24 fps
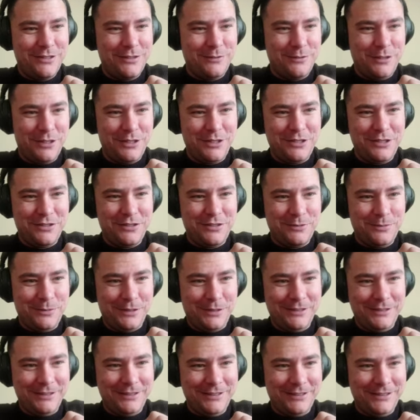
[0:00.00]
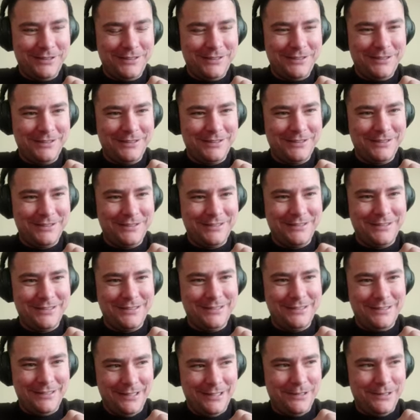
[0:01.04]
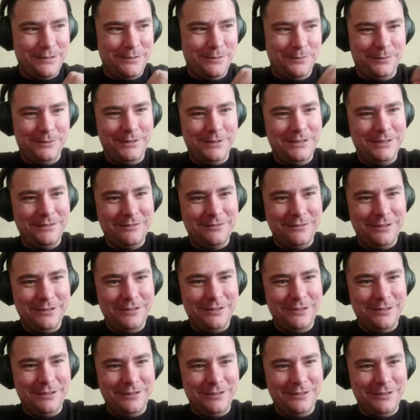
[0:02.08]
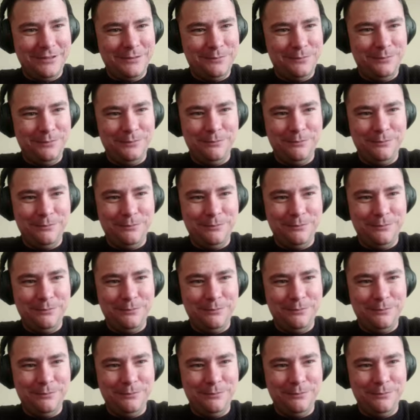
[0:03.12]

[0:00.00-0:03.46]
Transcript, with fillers: question mark cause damn we got a